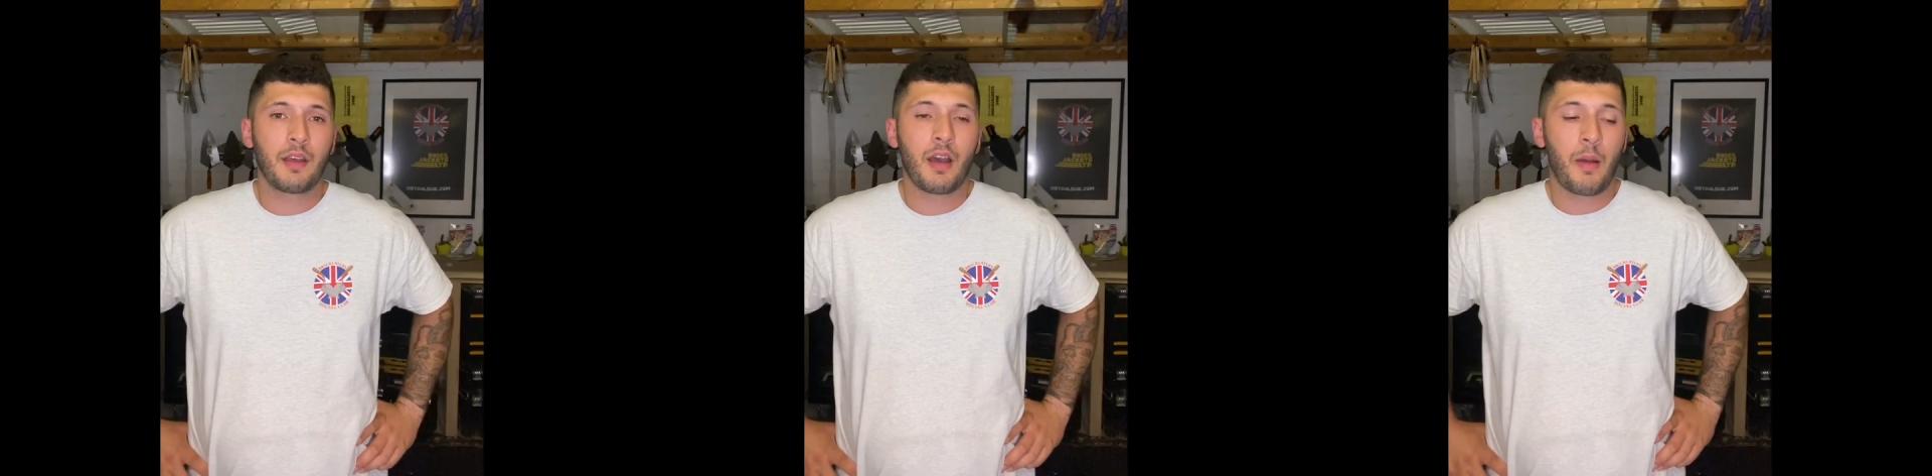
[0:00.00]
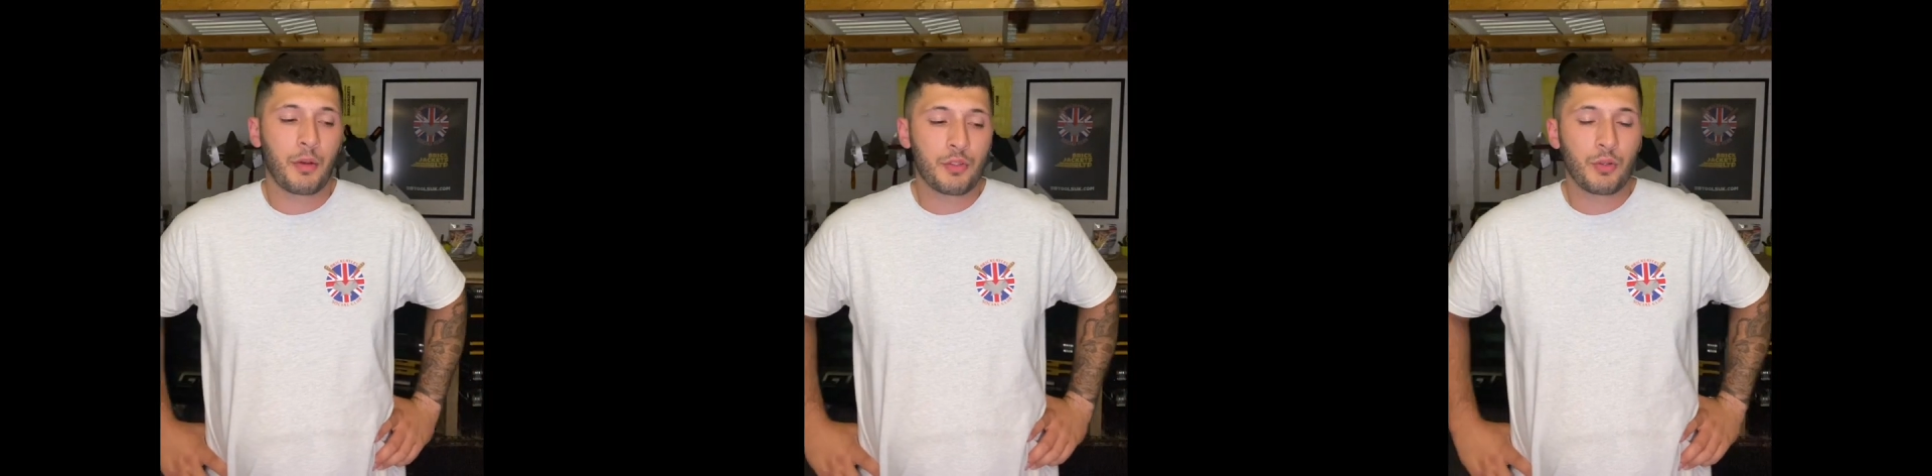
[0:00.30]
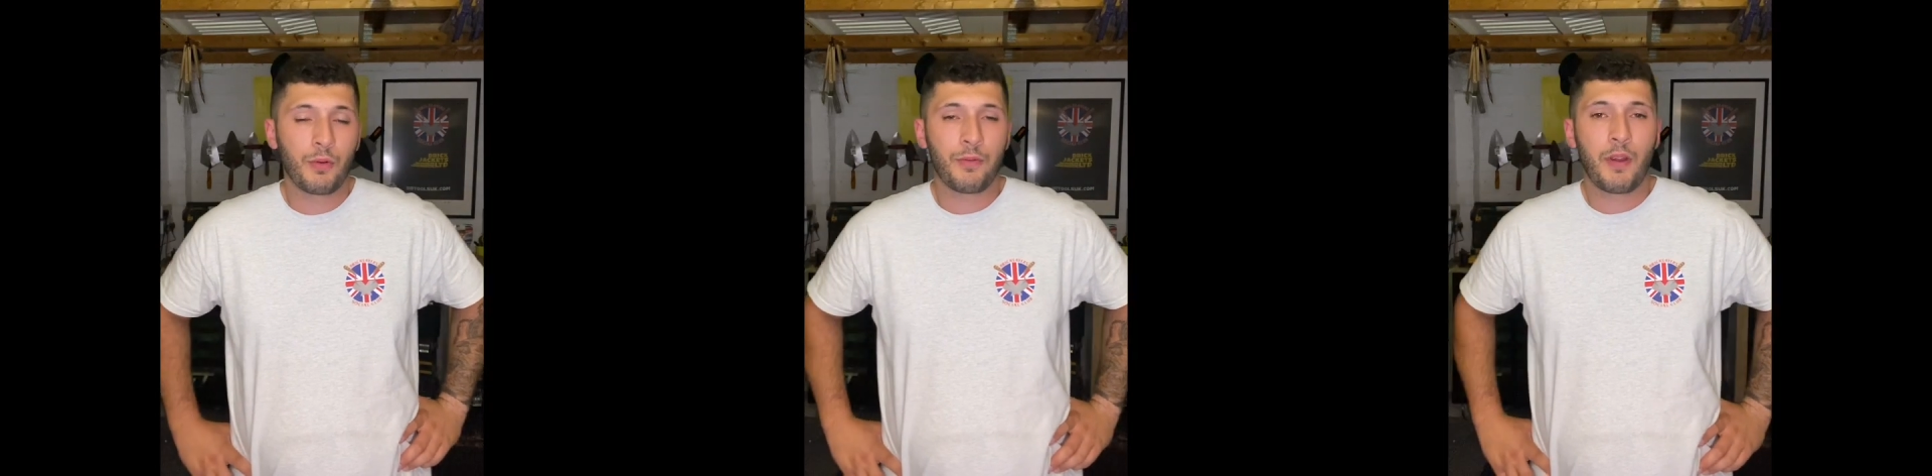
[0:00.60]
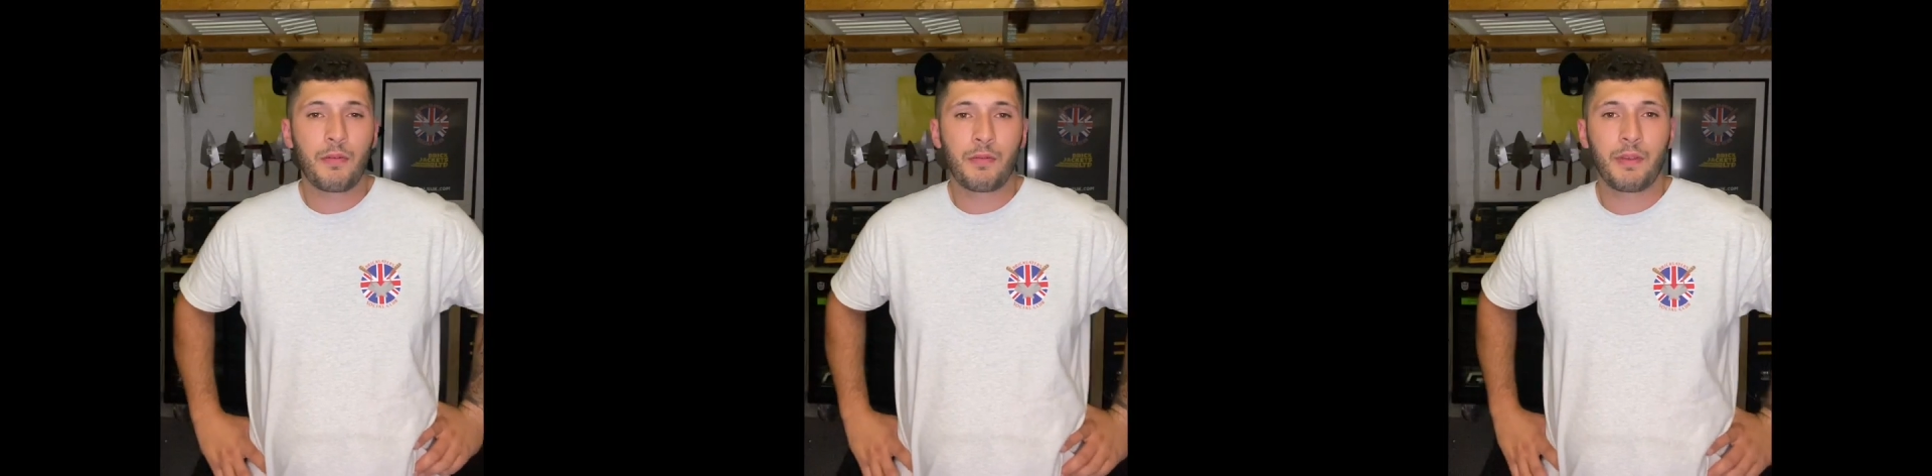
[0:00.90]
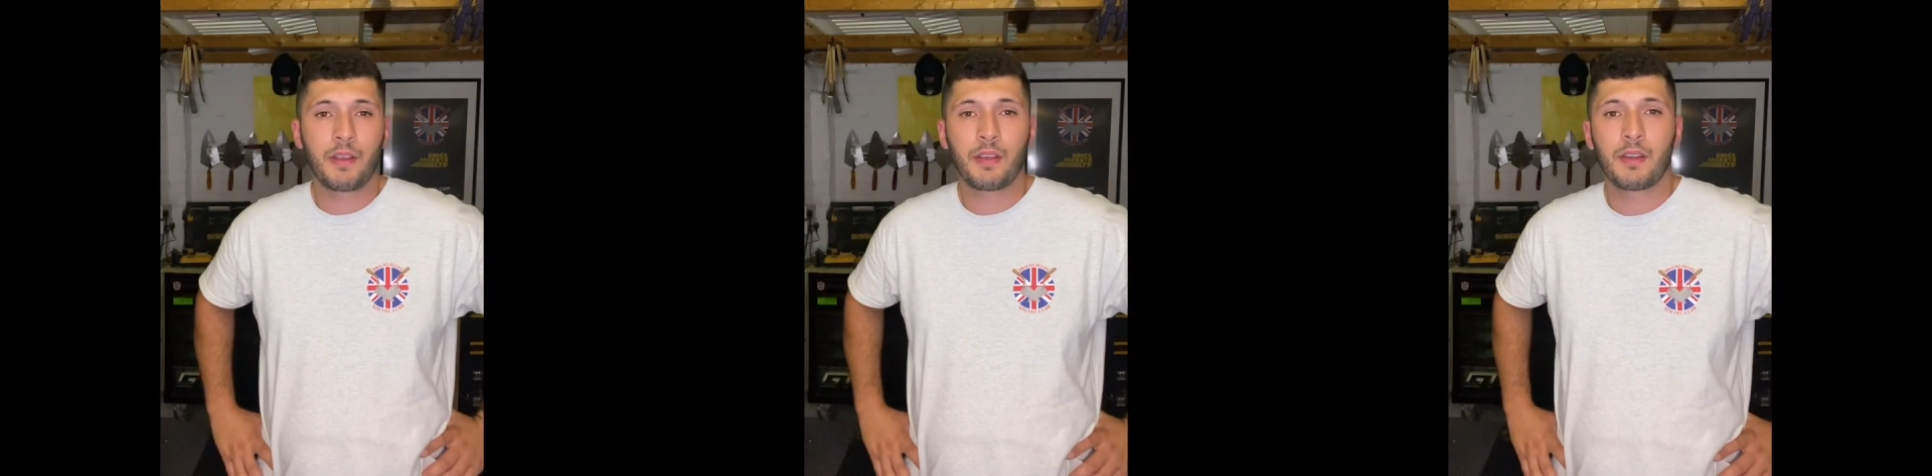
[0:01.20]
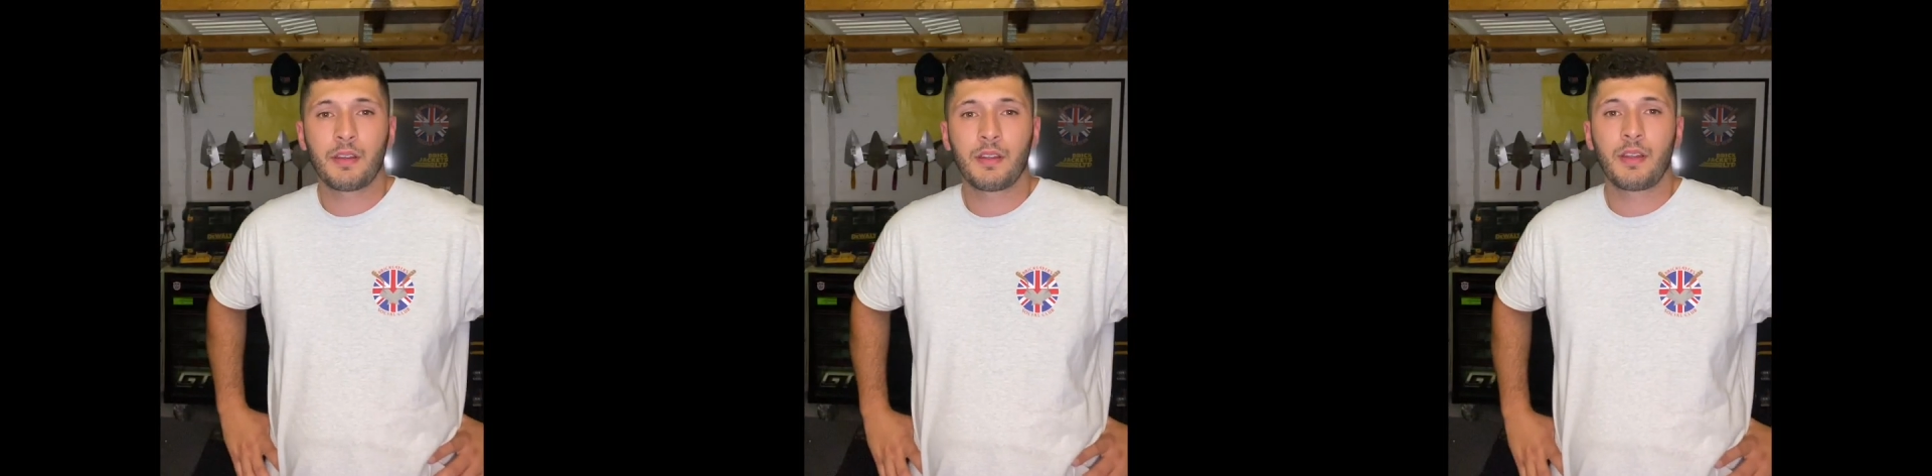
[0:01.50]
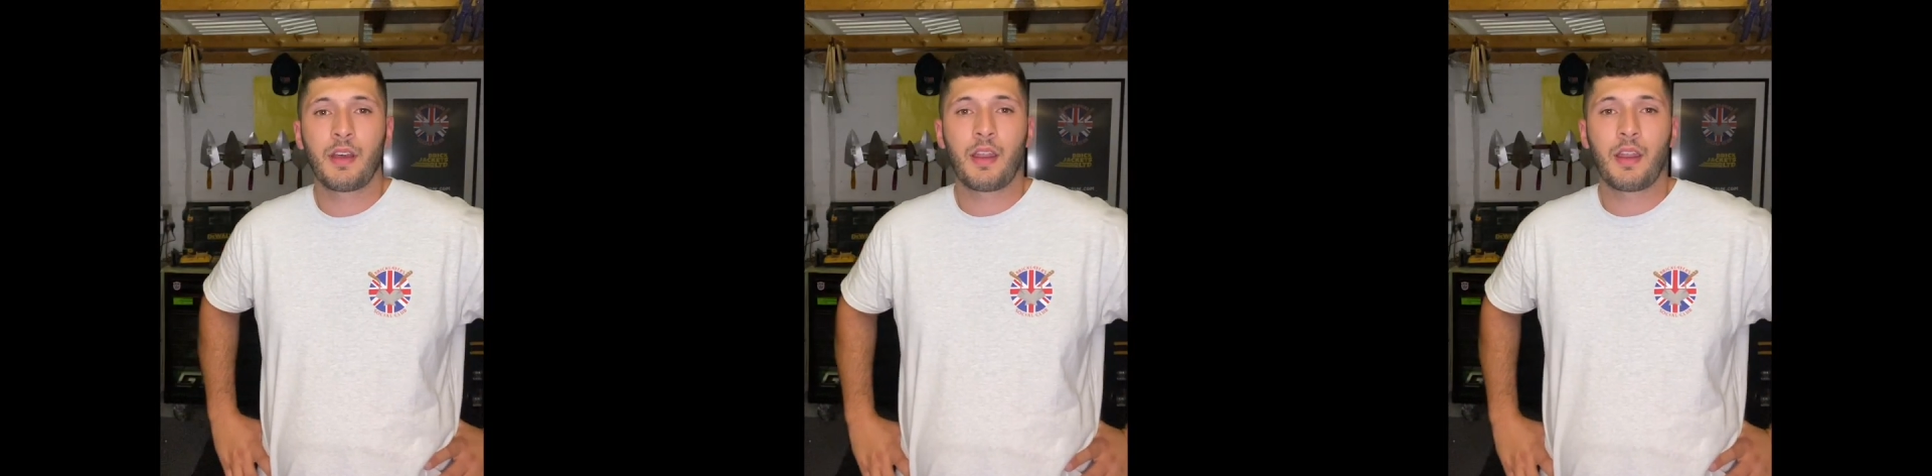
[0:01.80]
I want to talk for everything, and